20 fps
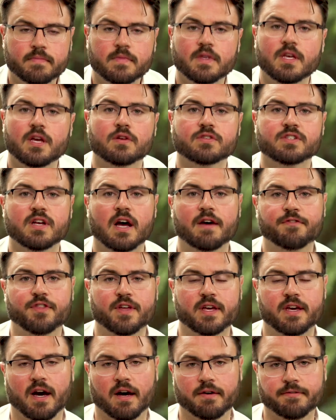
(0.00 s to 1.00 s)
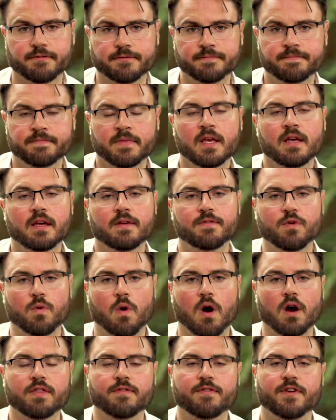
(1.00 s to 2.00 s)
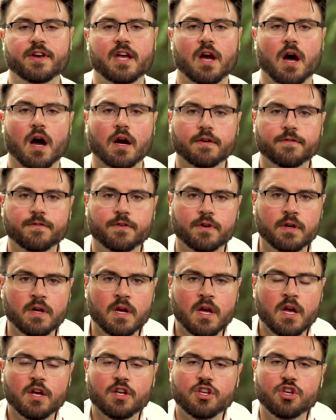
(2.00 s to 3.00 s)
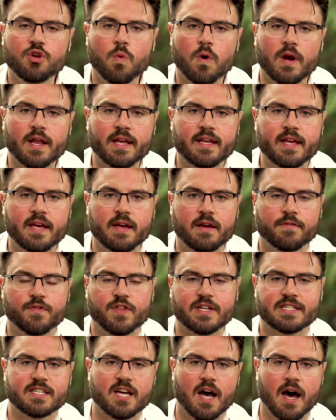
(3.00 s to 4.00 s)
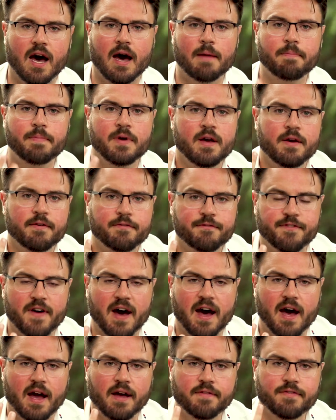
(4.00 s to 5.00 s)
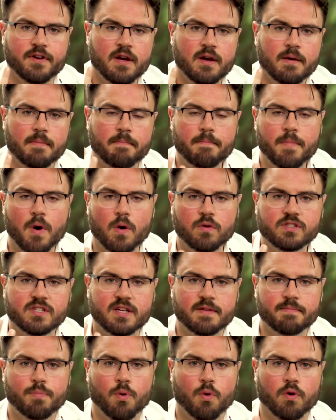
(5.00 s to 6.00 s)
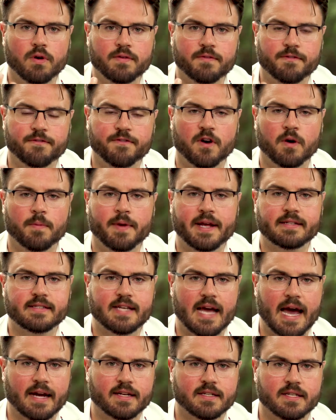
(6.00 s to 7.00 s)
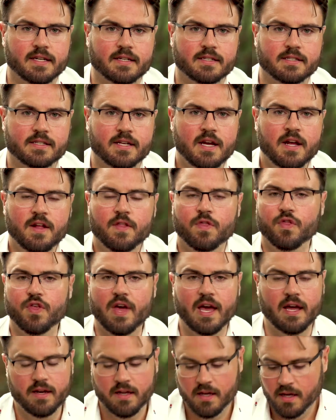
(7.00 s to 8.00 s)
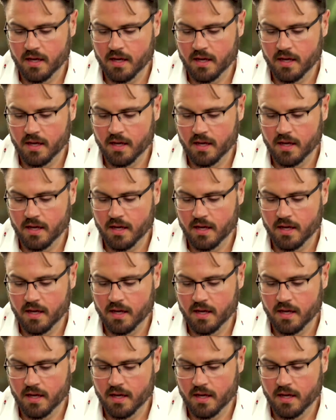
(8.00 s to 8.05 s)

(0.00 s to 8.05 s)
Here's off the cuff. If you are the videographer, you want to give the top 5 most important filming tactics that